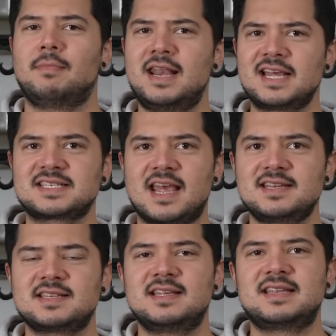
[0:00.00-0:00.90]
My next
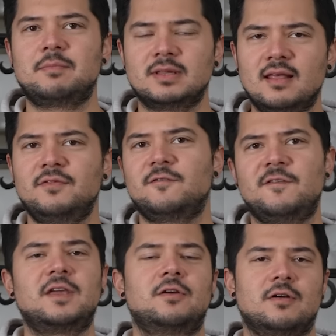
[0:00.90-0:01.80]
guest is a beloved
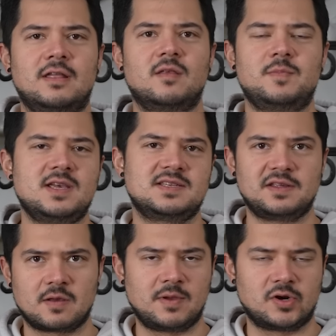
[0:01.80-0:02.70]
figure in the
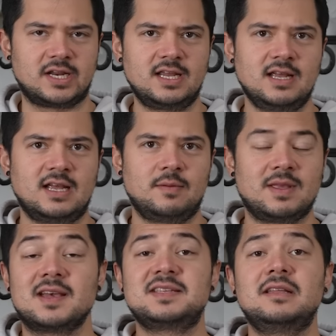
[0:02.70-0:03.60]
PC community
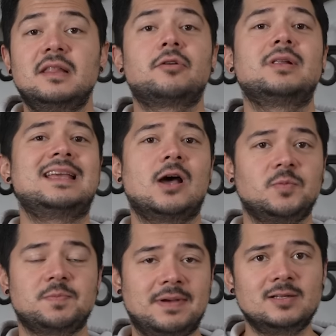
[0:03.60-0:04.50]
because he literally
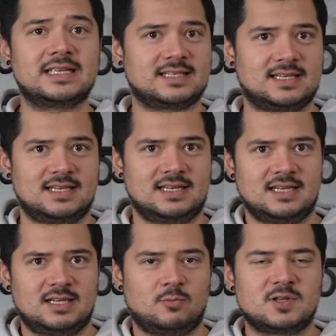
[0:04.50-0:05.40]
helped build it.
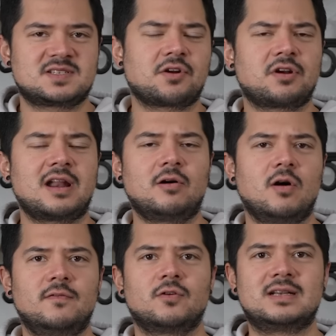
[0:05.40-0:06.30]
What started out
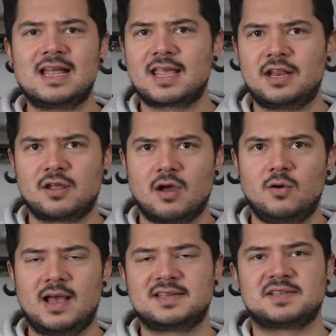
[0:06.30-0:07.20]
over a decade
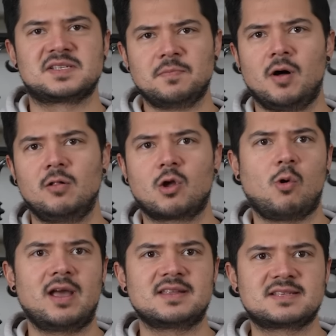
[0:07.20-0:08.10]
ago as a small,
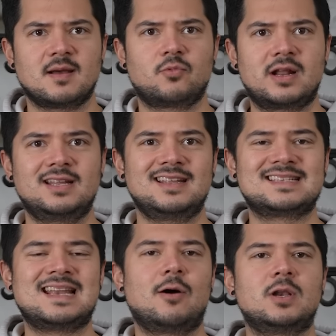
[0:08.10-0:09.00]
quiet subreddit
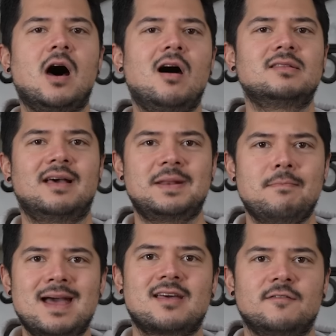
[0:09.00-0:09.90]
is now an online
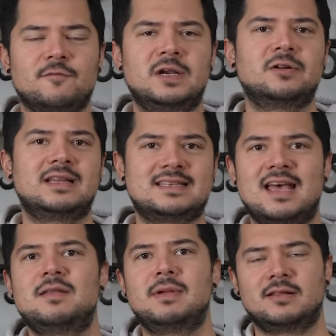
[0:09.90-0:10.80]
mecca for nearly
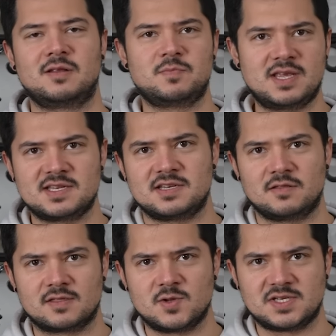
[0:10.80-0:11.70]
10 million PC
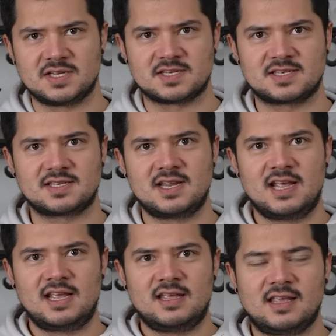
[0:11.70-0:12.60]
enthusiasts.
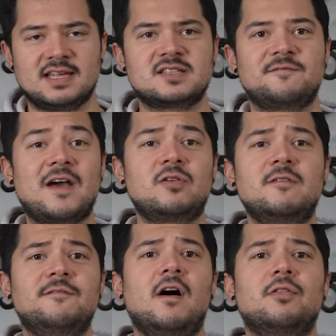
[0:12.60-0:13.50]
He is the founding
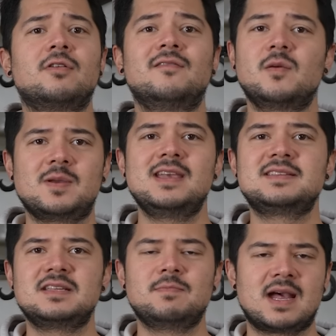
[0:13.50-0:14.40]
father of the
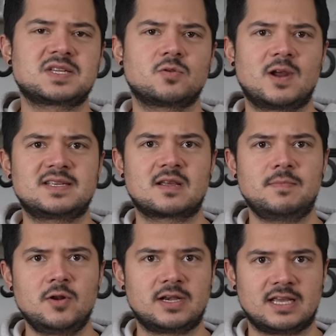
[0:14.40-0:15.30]
PC Master Race
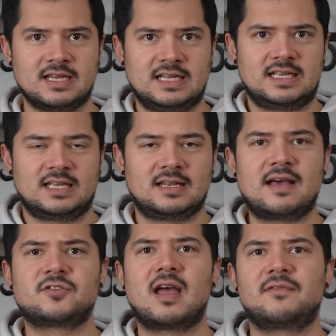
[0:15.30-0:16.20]
community, and
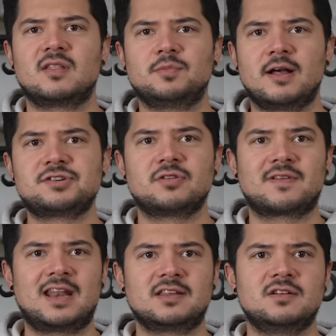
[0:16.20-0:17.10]
after having the pleasure of
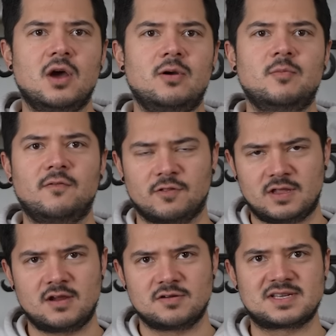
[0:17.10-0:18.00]
getting to know him over the
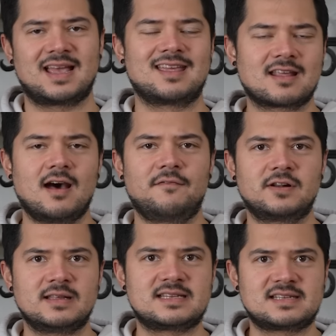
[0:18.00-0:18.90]
years, I can
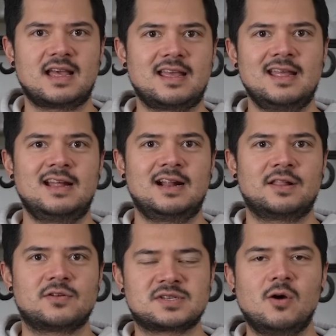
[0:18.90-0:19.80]
confidently say
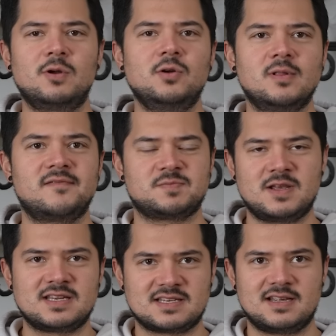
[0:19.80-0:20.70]
there's no one who loves
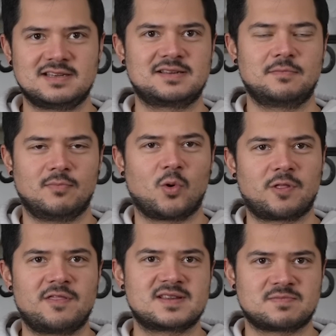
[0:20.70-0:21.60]
PCs more
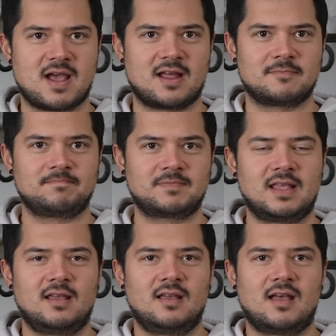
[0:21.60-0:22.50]
than this man.
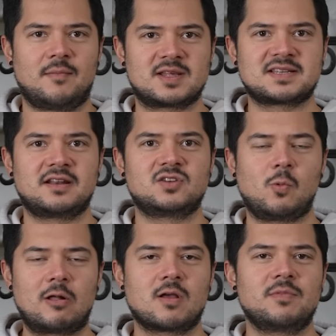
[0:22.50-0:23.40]
I'm excited to
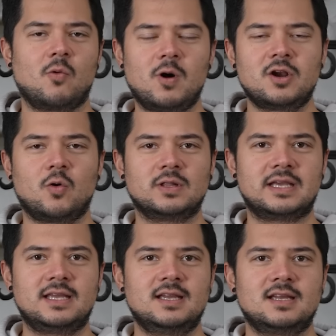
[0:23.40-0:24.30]
welcome the one and
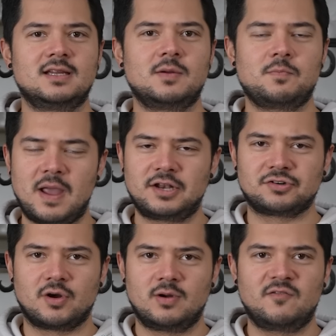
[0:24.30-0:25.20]
only
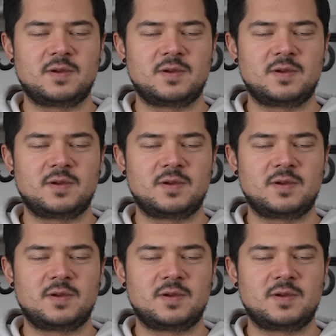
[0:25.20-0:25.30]
Pedro of